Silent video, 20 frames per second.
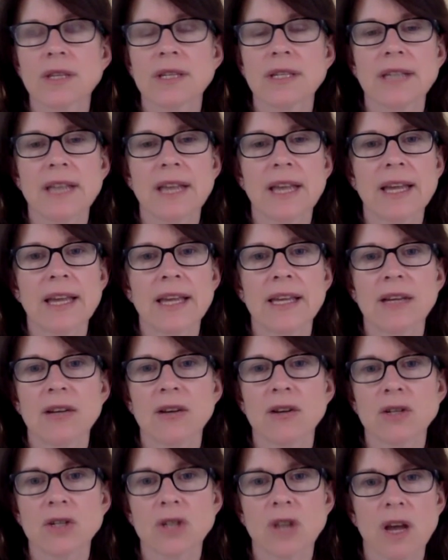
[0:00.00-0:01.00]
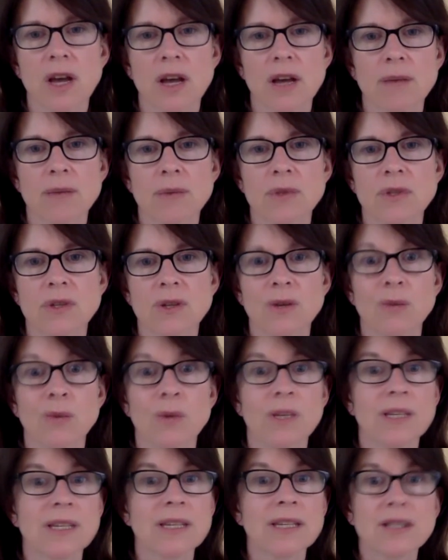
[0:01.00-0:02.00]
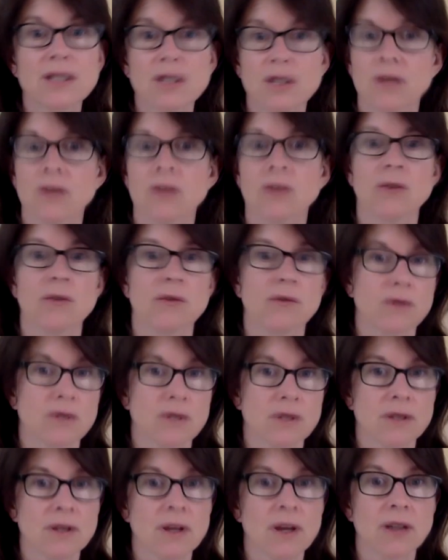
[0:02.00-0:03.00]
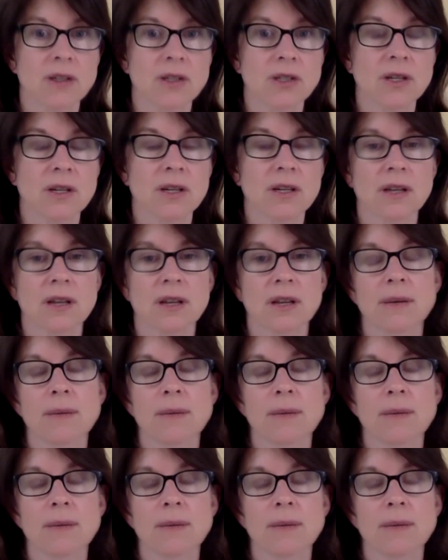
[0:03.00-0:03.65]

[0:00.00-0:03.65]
day in our jobs, we need to use logic,